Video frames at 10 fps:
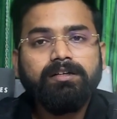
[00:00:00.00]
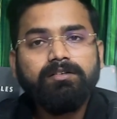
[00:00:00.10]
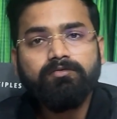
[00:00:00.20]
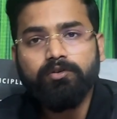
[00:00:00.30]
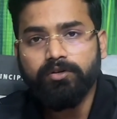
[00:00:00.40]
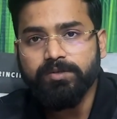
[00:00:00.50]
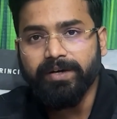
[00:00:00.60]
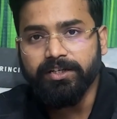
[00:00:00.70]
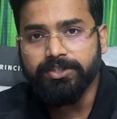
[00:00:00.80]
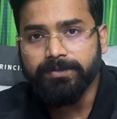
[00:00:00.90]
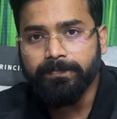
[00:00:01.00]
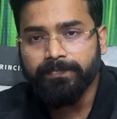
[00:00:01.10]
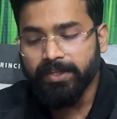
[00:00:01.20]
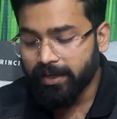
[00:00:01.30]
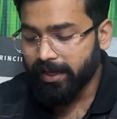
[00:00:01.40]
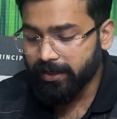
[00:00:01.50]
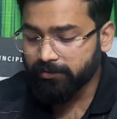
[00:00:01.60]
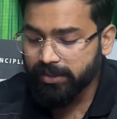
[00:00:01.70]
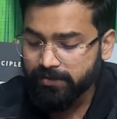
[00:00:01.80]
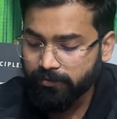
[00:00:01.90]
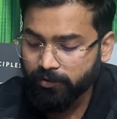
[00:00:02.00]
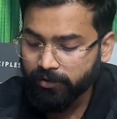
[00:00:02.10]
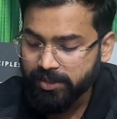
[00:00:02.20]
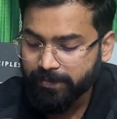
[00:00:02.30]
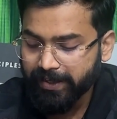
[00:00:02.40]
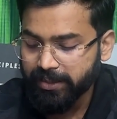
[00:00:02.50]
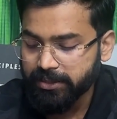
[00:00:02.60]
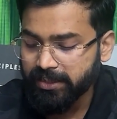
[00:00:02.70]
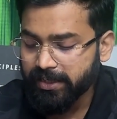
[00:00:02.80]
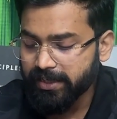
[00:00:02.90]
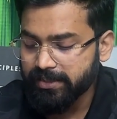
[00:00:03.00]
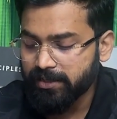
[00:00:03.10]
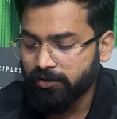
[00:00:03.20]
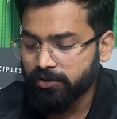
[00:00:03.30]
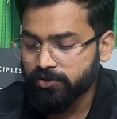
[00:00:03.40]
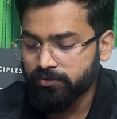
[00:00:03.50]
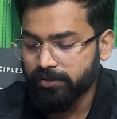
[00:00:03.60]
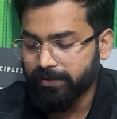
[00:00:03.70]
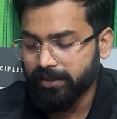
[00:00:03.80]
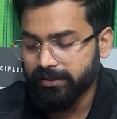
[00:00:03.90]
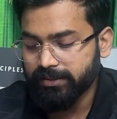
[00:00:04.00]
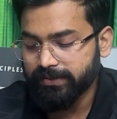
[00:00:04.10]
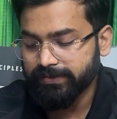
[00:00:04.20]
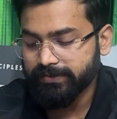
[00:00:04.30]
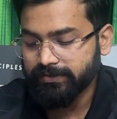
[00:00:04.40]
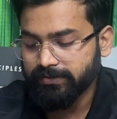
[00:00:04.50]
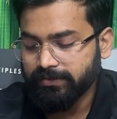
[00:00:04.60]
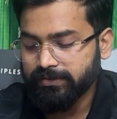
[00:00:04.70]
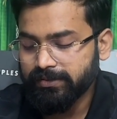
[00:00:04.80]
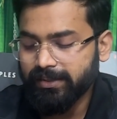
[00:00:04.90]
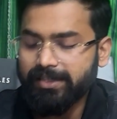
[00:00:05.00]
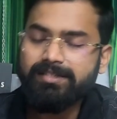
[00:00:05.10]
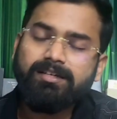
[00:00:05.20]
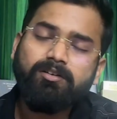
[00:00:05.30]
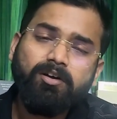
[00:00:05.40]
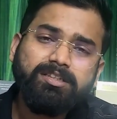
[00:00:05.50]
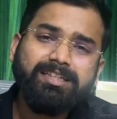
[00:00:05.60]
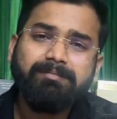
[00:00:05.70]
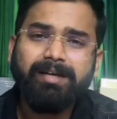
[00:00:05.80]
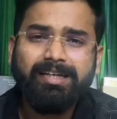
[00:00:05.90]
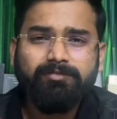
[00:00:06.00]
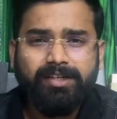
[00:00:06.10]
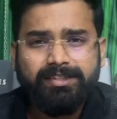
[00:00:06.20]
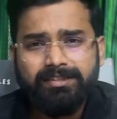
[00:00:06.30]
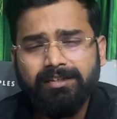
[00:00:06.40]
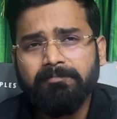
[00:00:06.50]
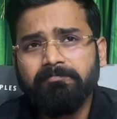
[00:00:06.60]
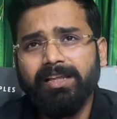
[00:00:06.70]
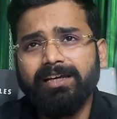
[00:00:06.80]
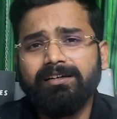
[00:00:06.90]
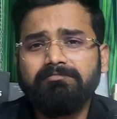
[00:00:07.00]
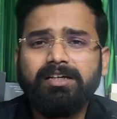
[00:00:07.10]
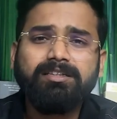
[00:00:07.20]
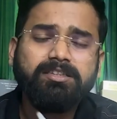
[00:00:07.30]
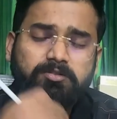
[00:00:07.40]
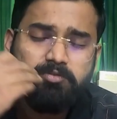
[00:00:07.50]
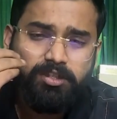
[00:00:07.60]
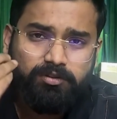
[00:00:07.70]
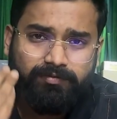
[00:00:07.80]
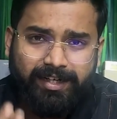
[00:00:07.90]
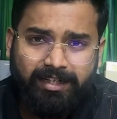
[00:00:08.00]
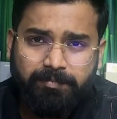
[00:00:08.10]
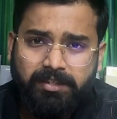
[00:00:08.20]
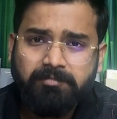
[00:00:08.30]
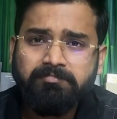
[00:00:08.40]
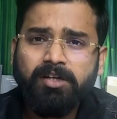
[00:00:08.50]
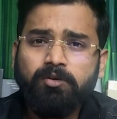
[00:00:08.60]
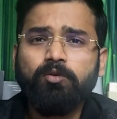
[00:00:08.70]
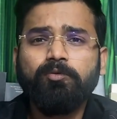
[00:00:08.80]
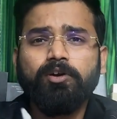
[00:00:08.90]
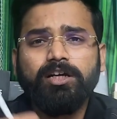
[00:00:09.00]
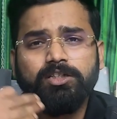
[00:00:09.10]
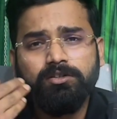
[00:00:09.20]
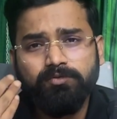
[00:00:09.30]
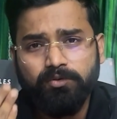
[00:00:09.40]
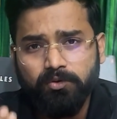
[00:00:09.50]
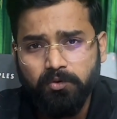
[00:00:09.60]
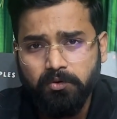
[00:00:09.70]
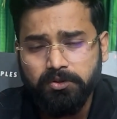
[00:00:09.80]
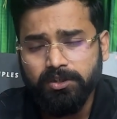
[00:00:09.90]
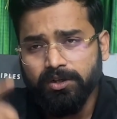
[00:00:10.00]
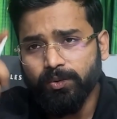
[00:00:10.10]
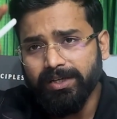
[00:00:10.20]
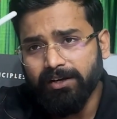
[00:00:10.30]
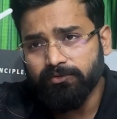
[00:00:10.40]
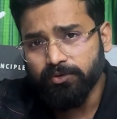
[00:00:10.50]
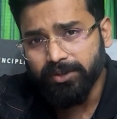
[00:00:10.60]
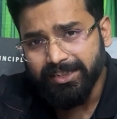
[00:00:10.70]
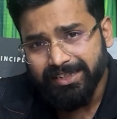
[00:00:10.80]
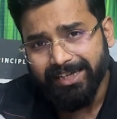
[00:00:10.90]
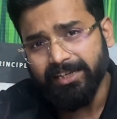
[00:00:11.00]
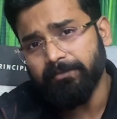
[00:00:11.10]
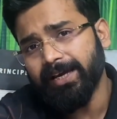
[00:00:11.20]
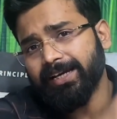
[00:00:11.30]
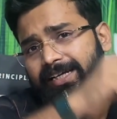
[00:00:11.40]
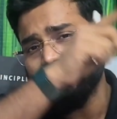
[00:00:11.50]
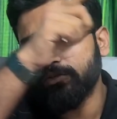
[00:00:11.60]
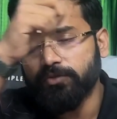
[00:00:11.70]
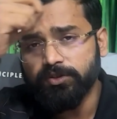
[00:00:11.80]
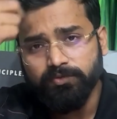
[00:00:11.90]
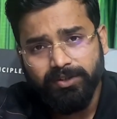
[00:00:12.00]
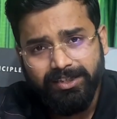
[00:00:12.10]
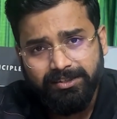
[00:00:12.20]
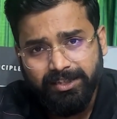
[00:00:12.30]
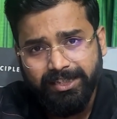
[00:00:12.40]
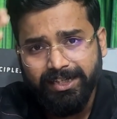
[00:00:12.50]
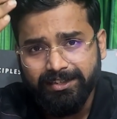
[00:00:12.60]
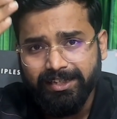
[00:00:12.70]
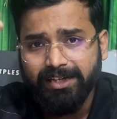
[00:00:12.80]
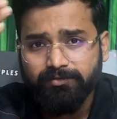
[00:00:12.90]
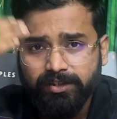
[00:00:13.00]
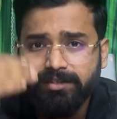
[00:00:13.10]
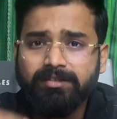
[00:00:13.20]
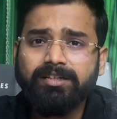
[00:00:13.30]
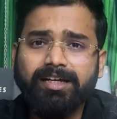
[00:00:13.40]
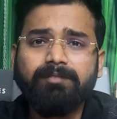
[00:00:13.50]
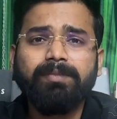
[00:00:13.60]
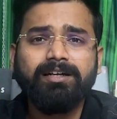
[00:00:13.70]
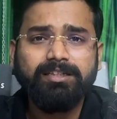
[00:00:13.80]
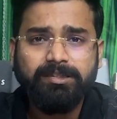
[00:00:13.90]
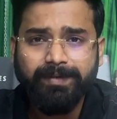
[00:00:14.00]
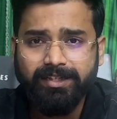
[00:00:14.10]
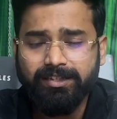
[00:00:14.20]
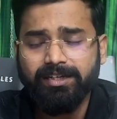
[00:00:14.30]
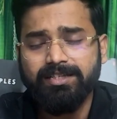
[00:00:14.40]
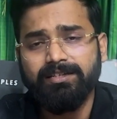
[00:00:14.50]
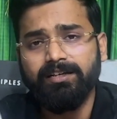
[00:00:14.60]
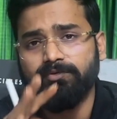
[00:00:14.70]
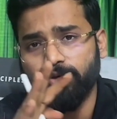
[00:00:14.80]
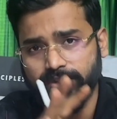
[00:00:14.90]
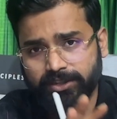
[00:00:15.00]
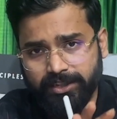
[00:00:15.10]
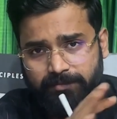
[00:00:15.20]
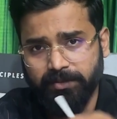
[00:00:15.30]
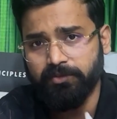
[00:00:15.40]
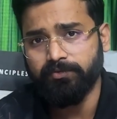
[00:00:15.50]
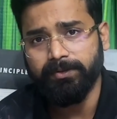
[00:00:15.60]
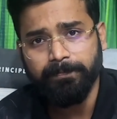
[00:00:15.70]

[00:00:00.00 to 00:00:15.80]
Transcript: Photorespiration. Now this photorespiration is a loss to the plant. It is a loss in many ways, like there is usage of ATP, no production of glucose, we have to recycle back it into phosphoglycerate, and then we can participate in the classical photosynthetic pathway.